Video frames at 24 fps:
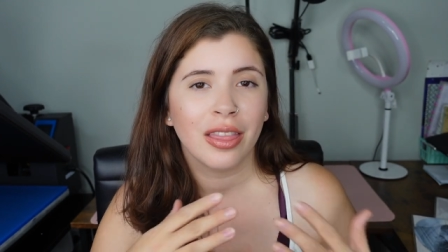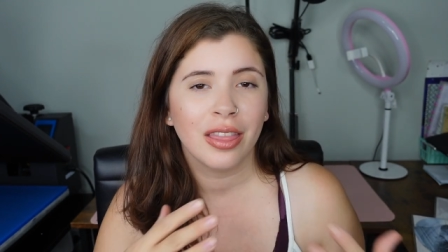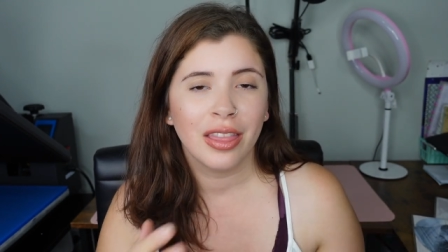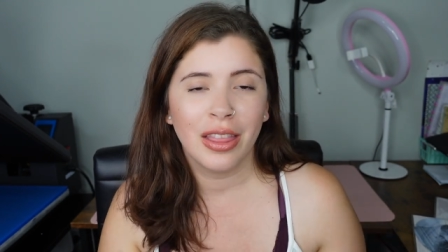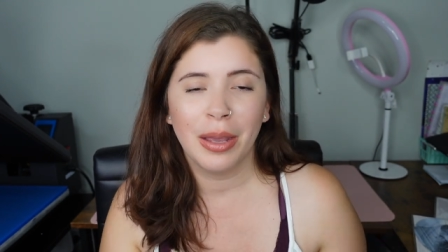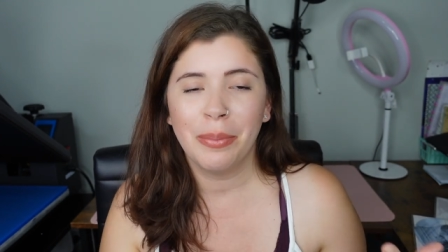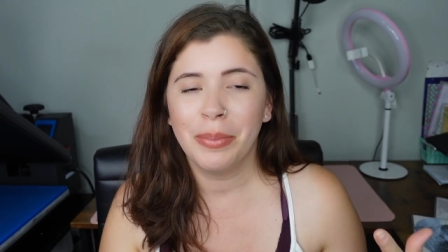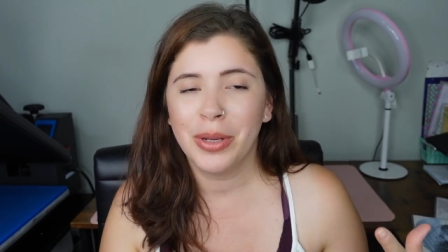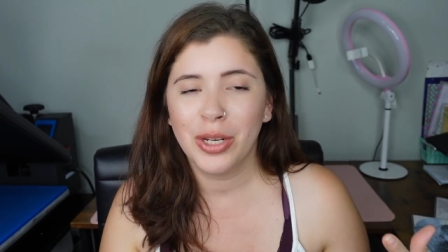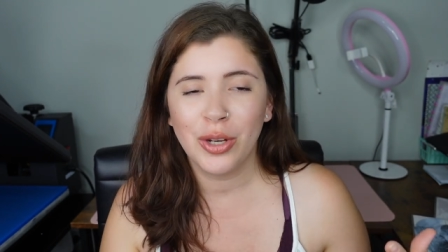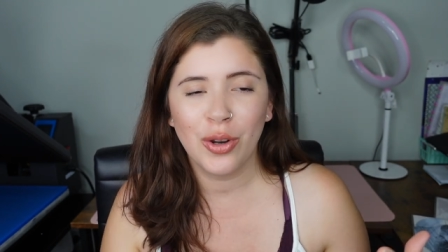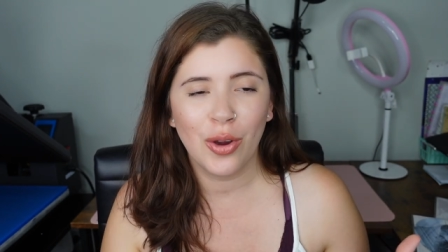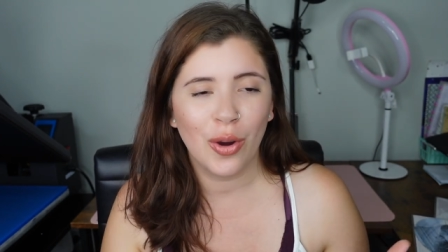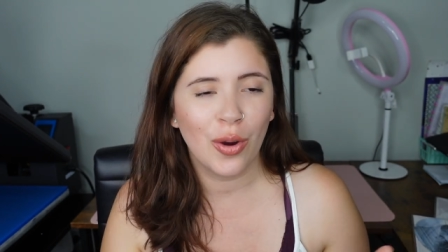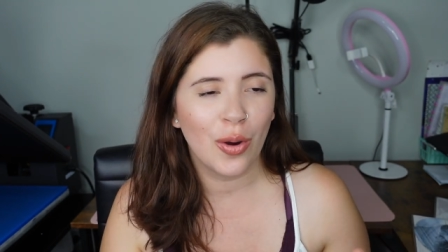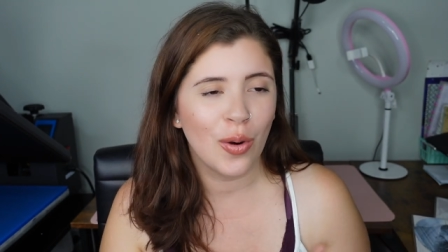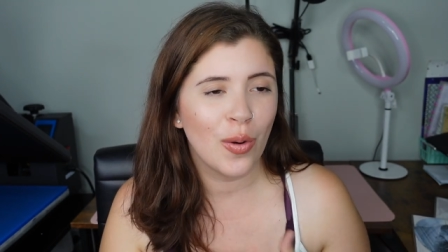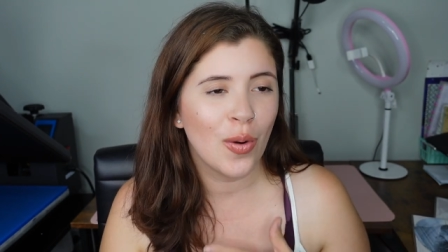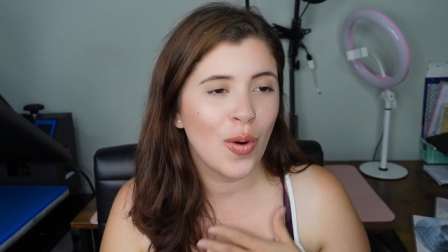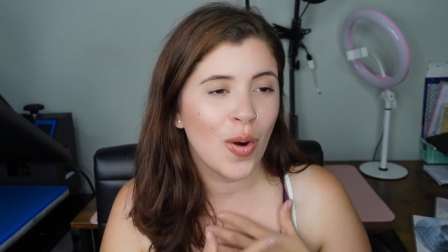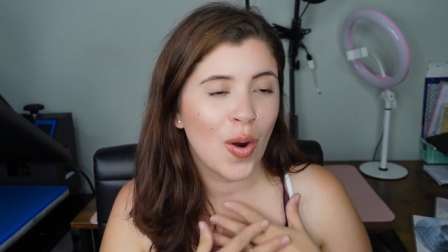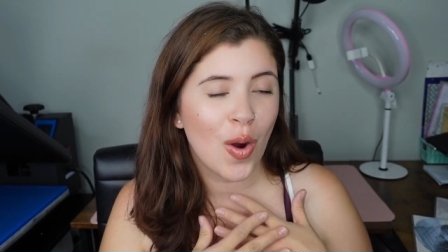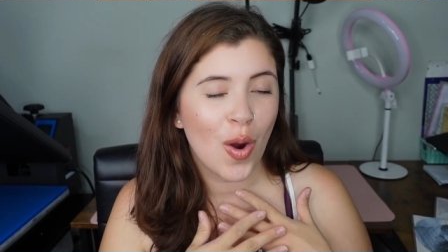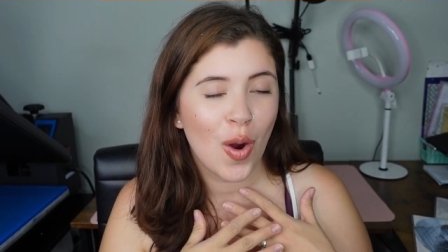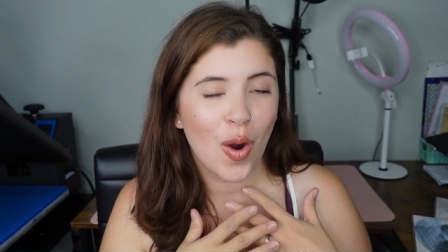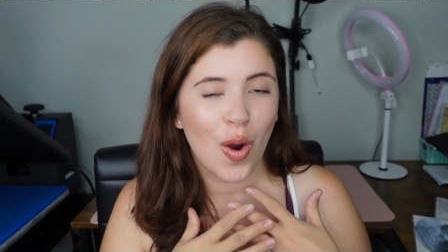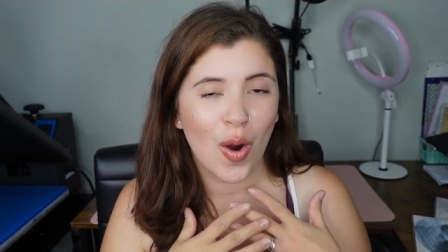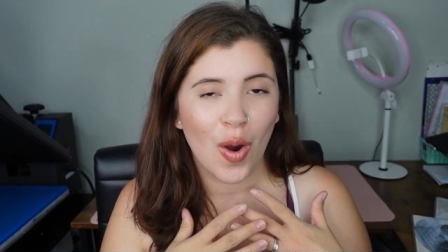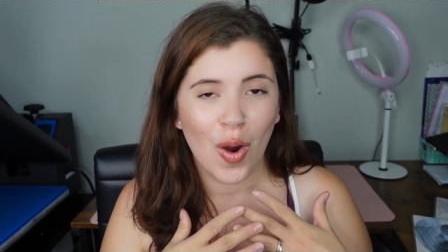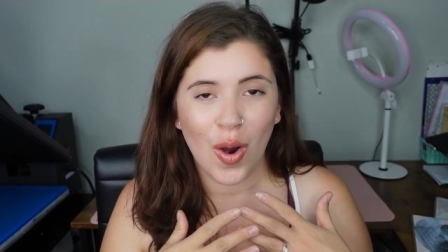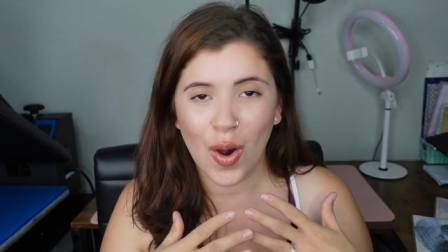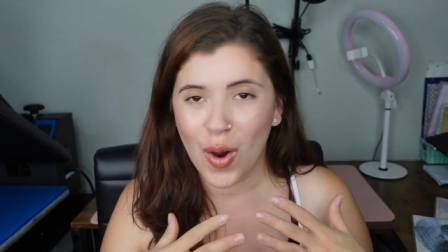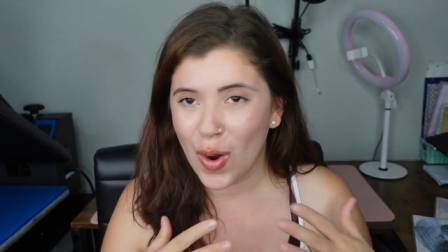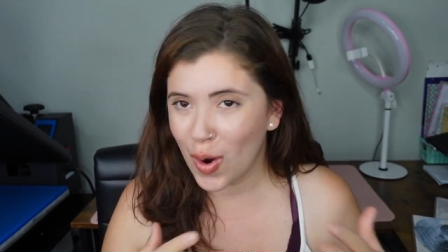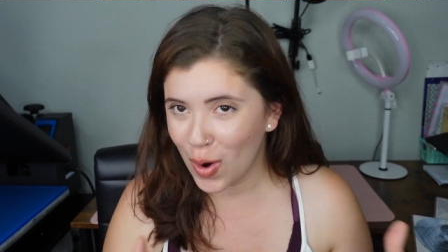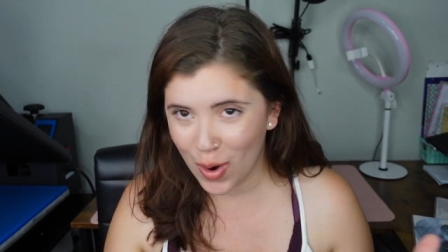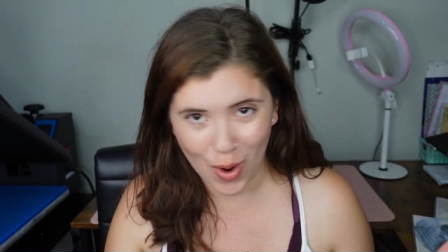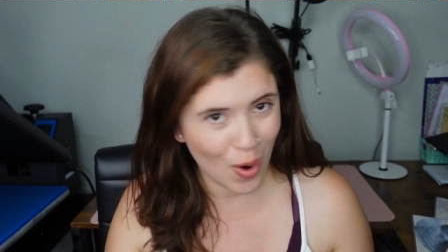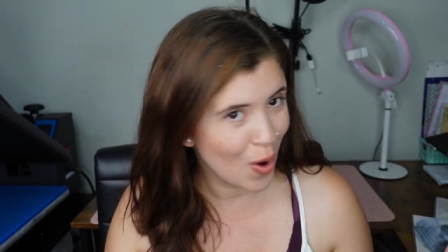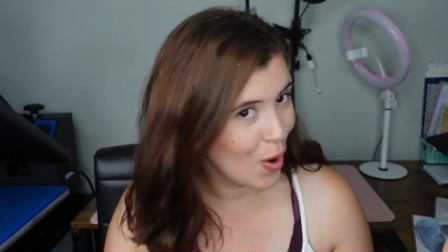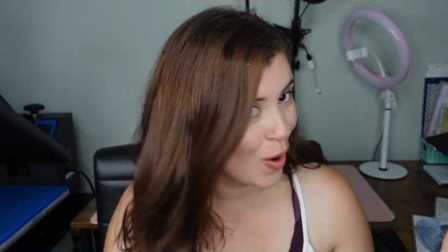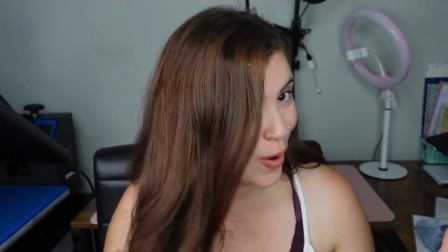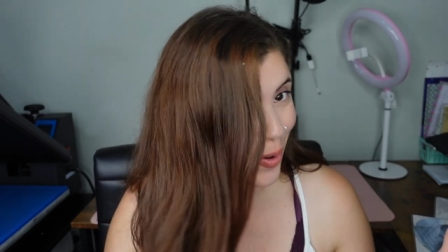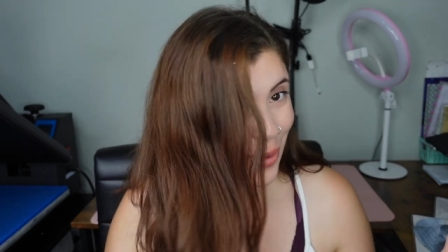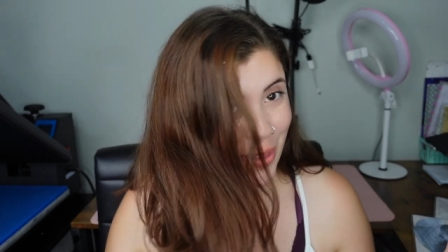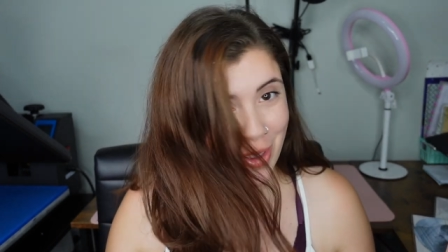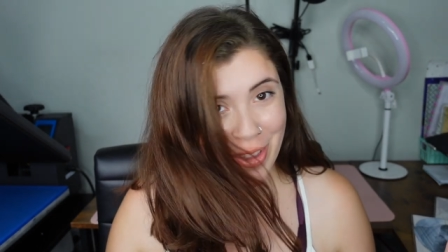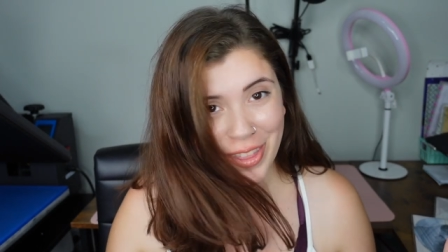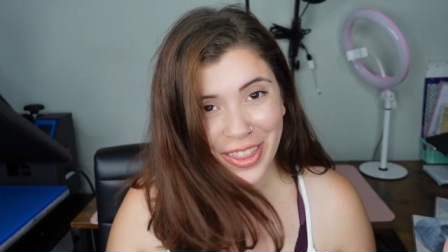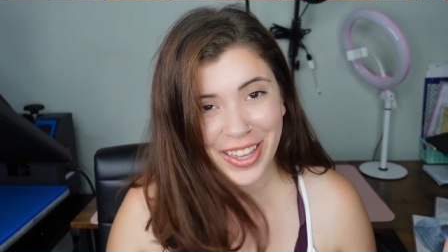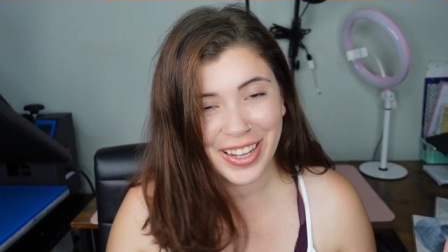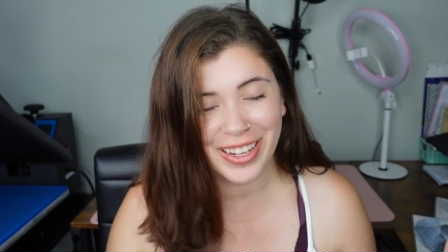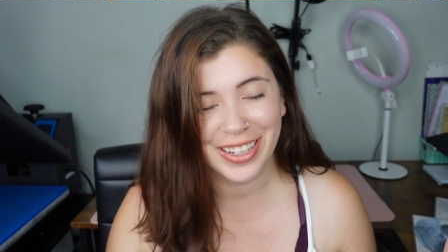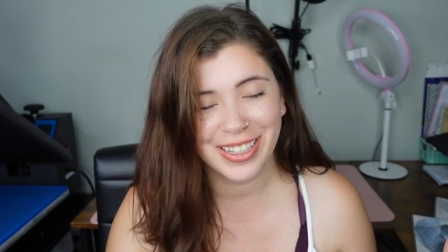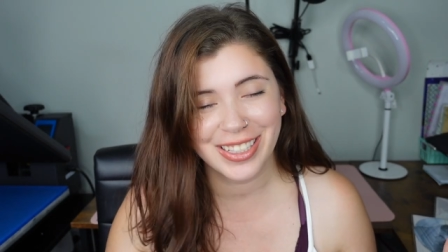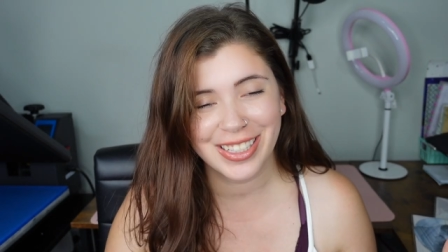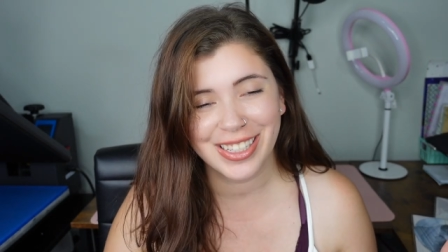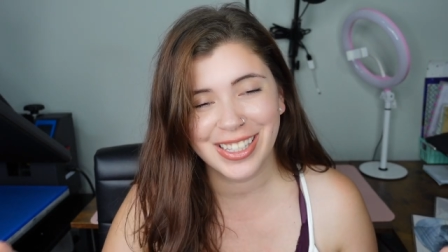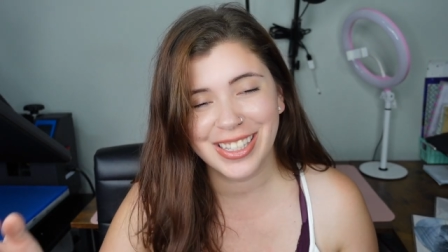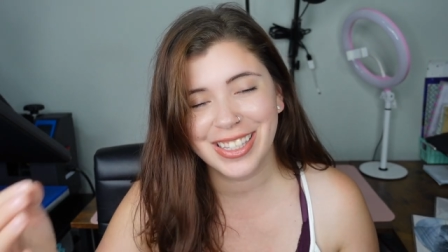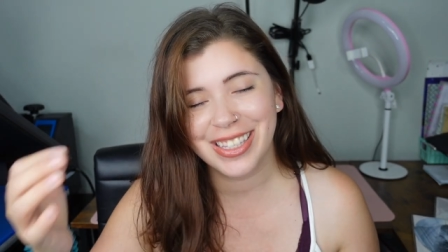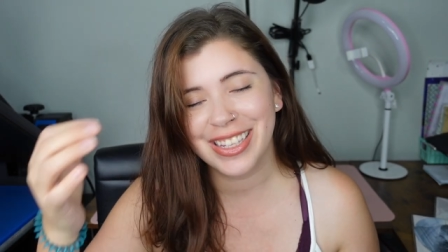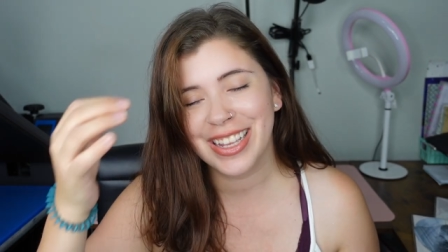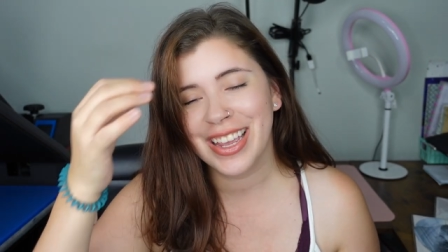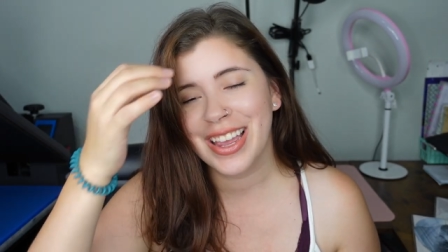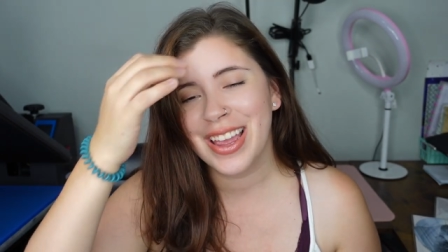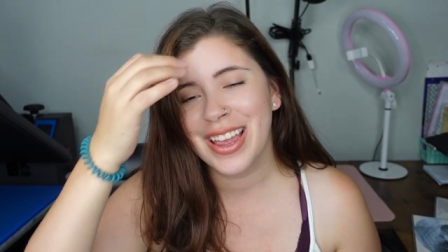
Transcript: Let me know all the things.